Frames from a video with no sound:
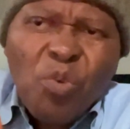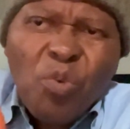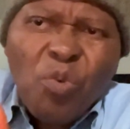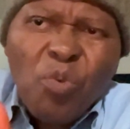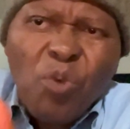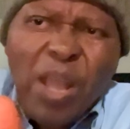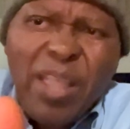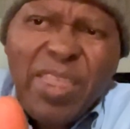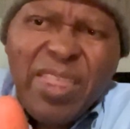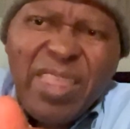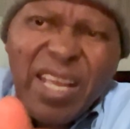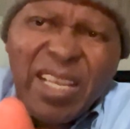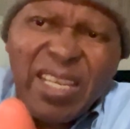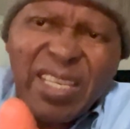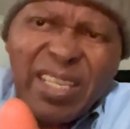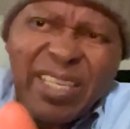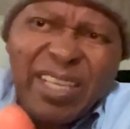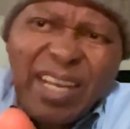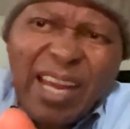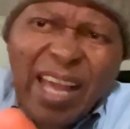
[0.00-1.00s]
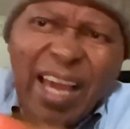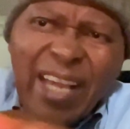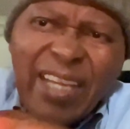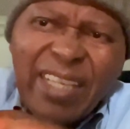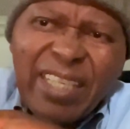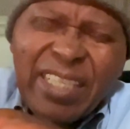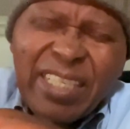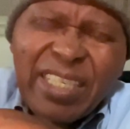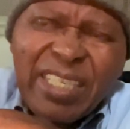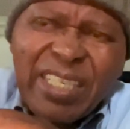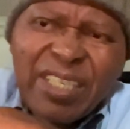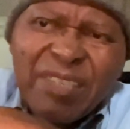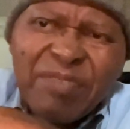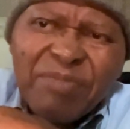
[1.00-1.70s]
When the slight